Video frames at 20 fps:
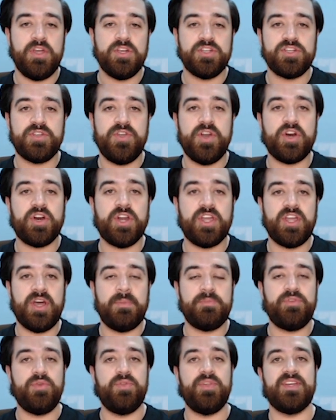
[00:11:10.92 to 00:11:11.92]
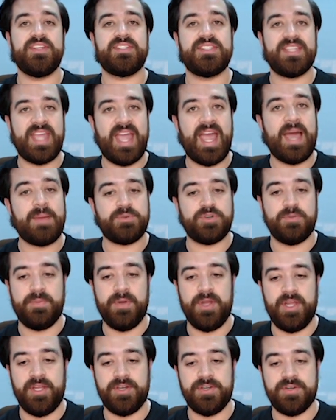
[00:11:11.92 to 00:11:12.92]
So they're going to come to this capture
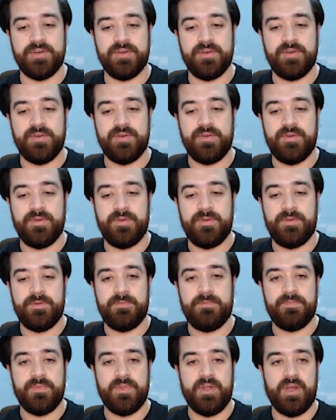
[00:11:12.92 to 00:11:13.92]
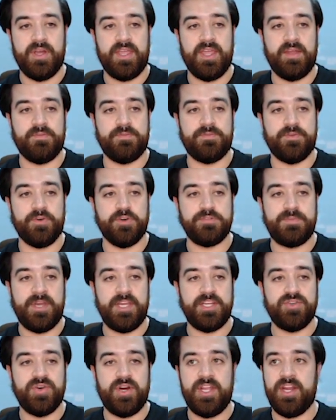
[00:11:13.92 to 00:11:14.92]
page. Again, first
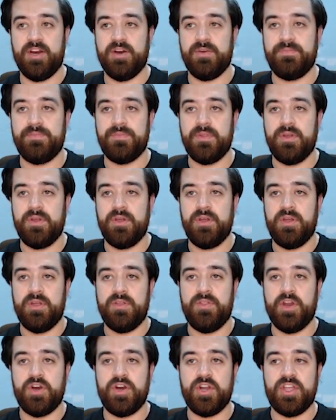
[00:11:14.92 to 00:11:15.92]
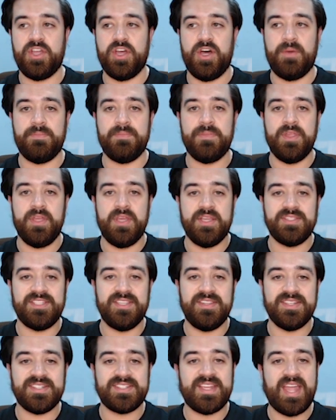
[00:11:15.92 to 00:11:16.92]
page right here. They're going to come
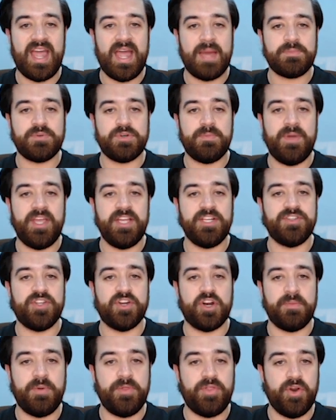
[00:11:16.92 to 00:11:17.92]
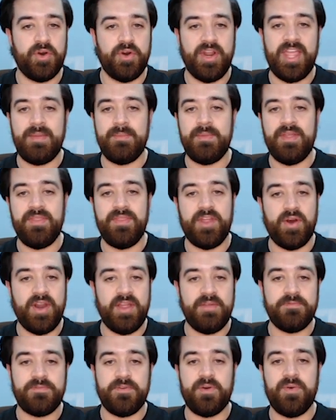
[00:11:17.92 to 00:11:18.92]
to this capture page. They're going to put their name in, their
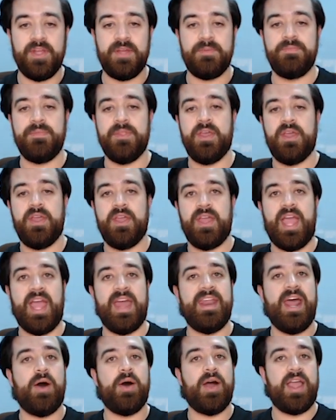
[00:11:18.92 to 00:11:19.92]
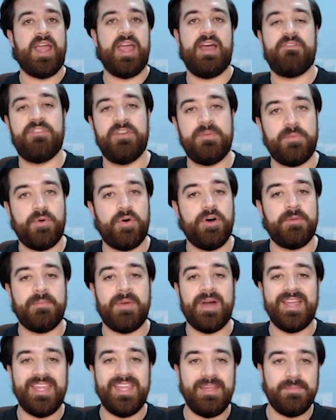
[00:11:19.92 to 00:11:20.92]
info in, and now I have them on
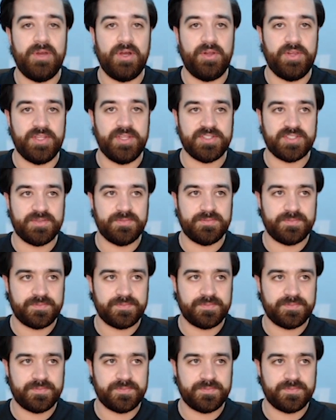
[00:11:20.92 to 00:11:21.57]
my email list.